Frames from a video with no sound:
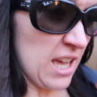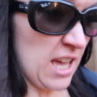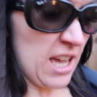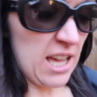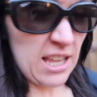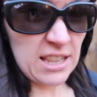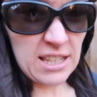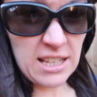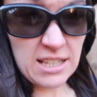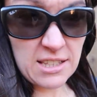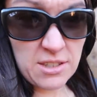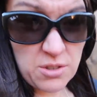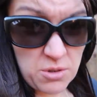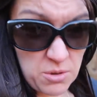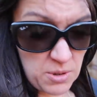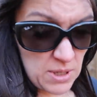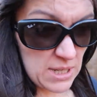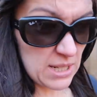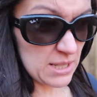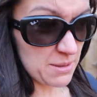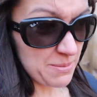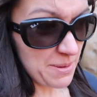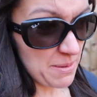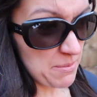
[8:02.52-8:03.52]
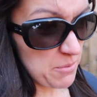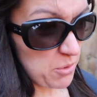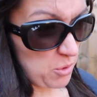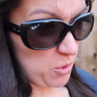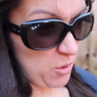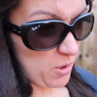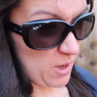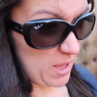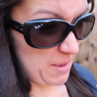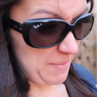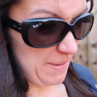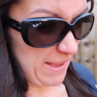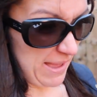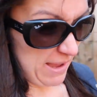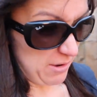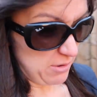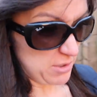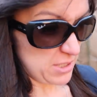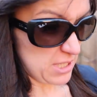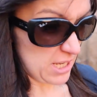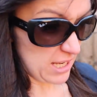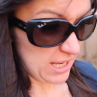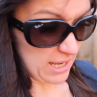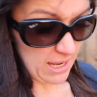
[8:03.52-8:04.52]
Let's talk a little bit more
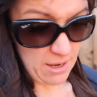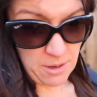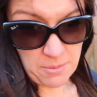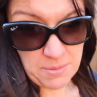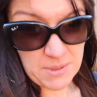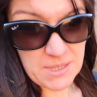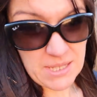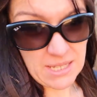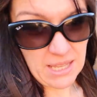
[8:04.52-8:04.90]
about how I put